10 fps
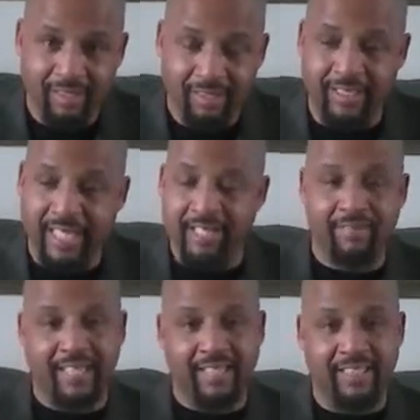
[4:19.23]
You can't
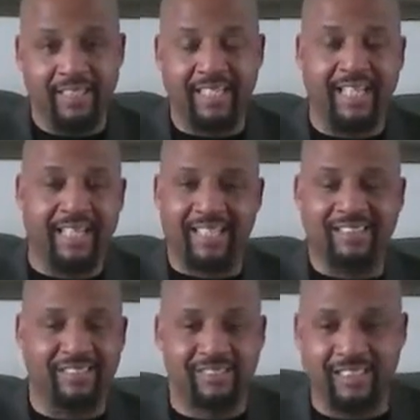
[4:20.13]
even get nothing together
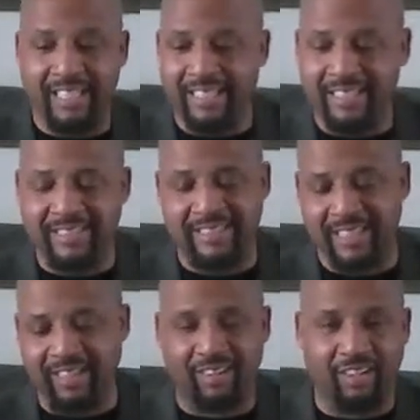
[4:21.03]
because you
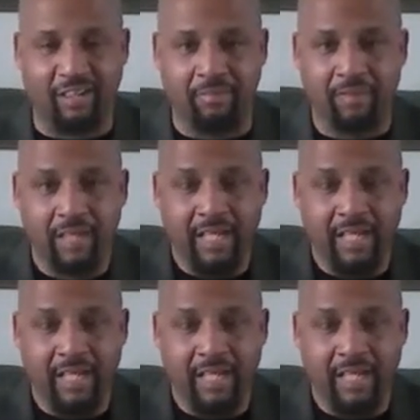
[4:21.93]
suckered up.